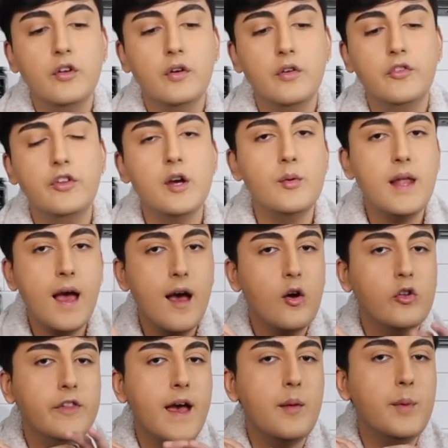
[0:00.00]
So
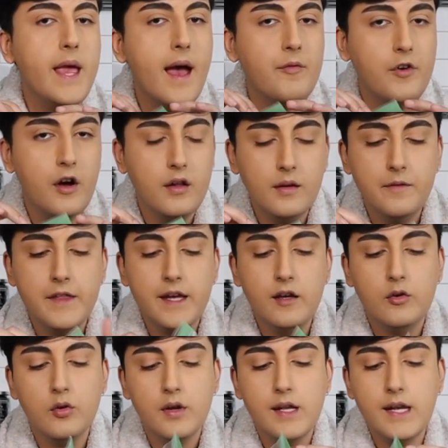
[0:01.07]
now that we have all of the
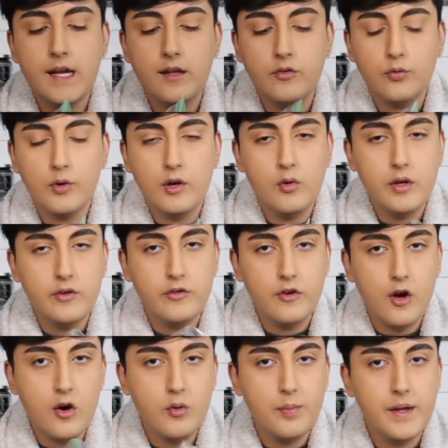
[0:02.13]
ingredients, we're going
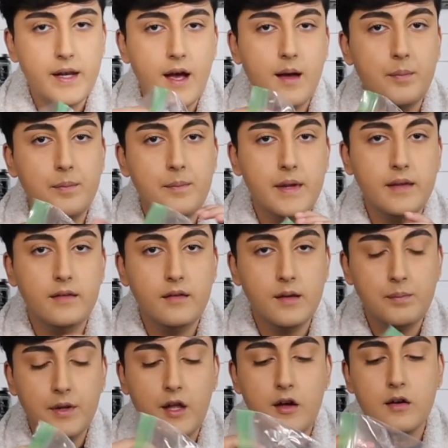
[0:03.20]
to open up Miss
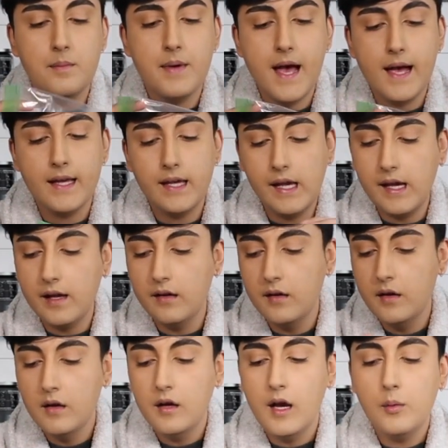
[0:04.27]
Ziploc baggie
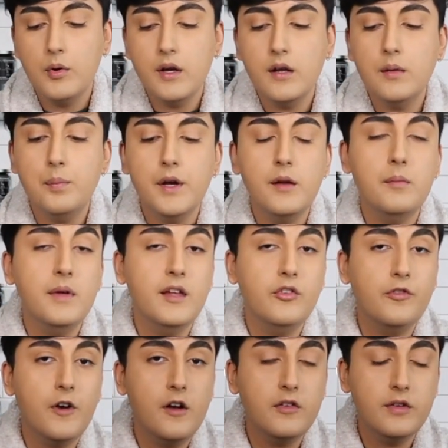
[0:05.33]
and we're gonna put Miss
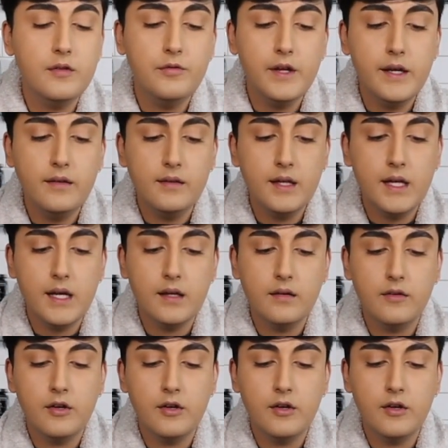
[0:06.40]
Frosted Flakes in it.